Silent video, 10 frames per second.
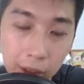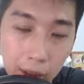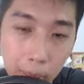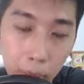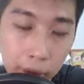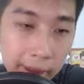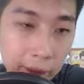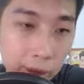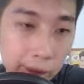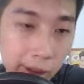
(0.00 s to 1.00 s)
more
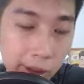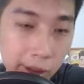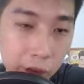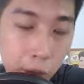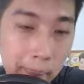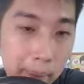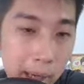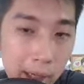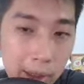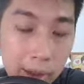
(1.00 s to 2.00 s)
details on Chuan
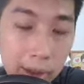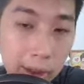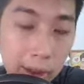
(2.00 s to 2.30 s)
Park,